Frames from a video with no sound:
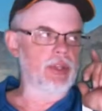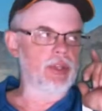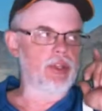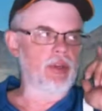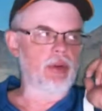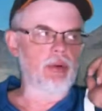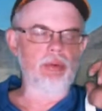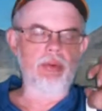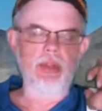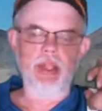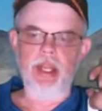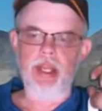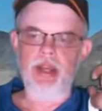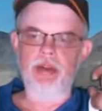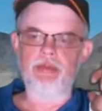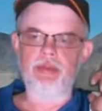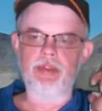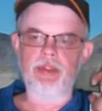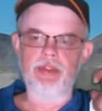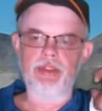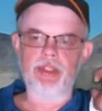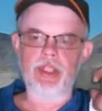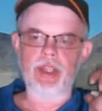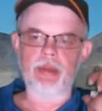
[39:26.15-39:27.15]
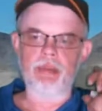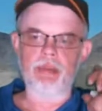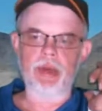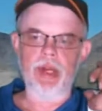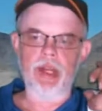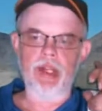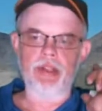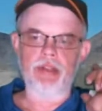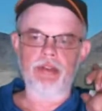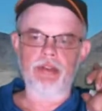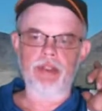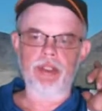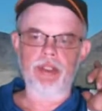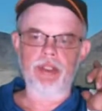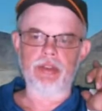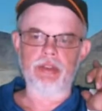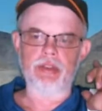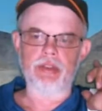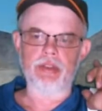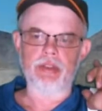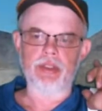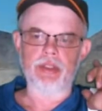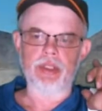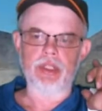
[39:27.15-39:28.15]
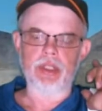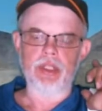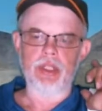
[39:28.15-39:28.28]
we don't have the same pine trees.